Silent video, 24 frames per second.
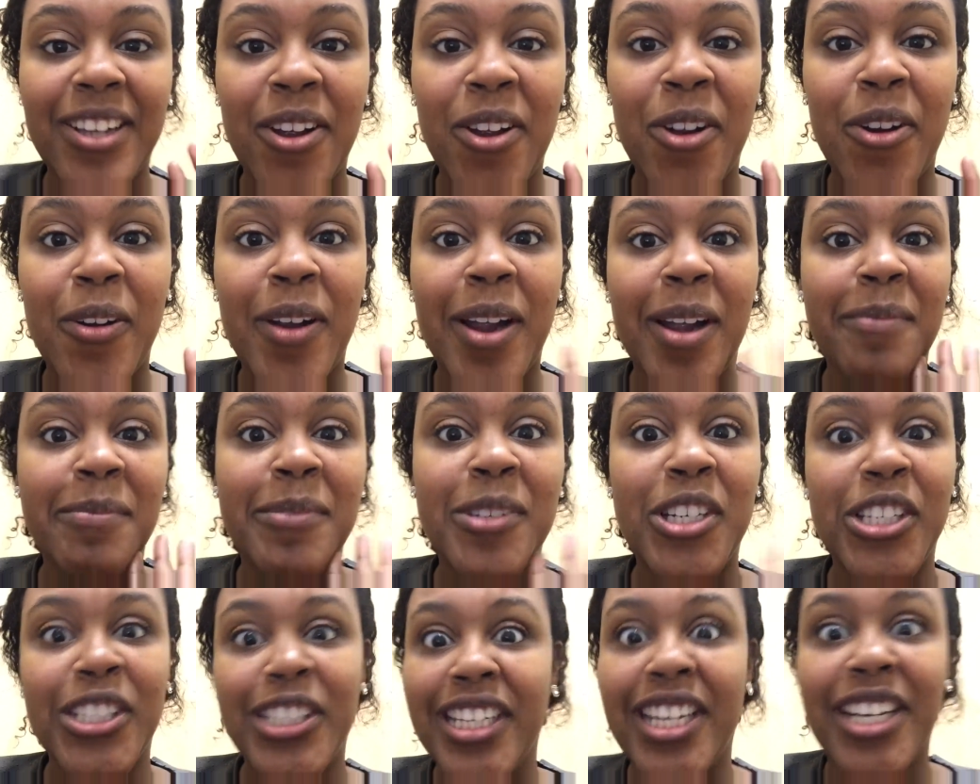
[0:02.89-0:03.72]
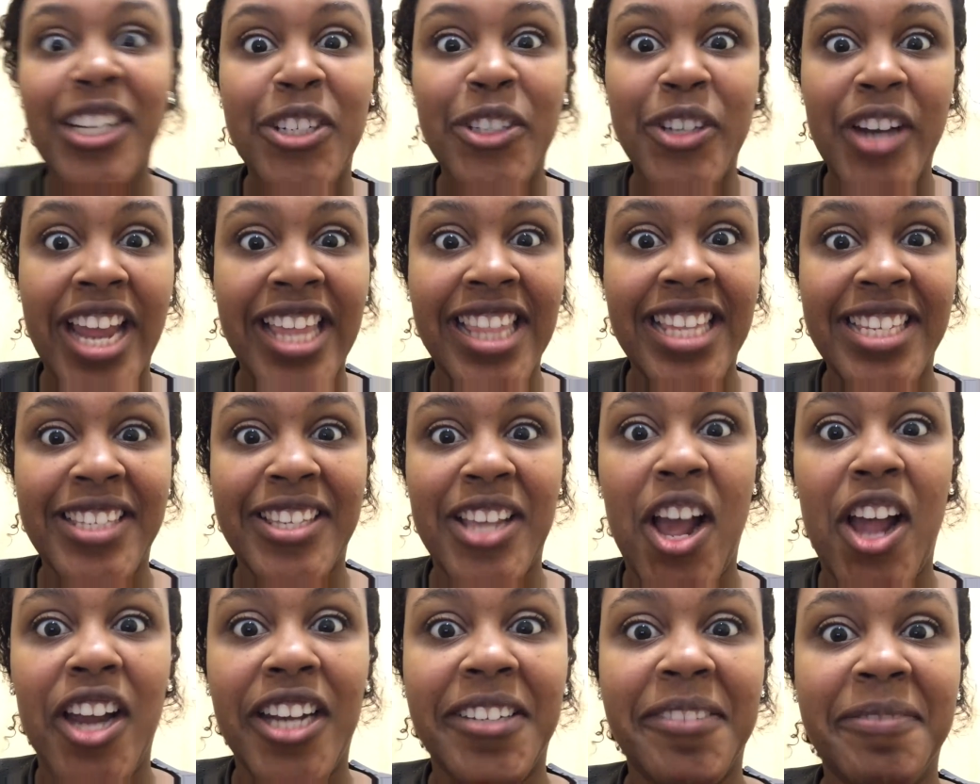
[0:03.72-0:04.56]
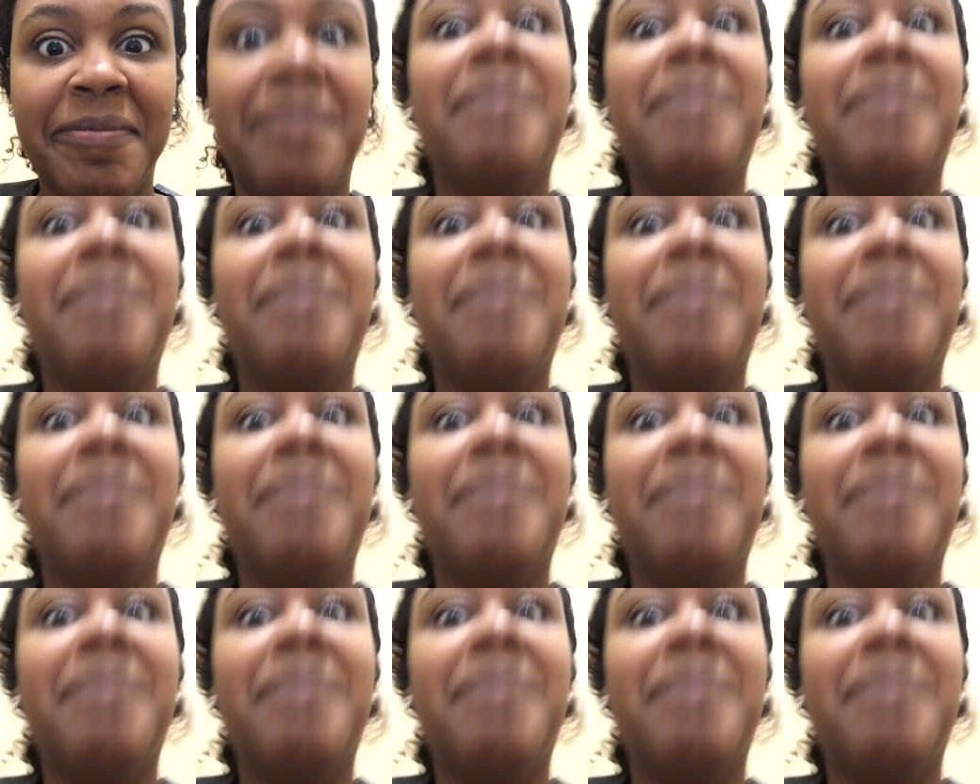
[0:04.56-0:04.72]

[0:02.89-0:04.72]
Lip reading: so I'm just gonna try these on.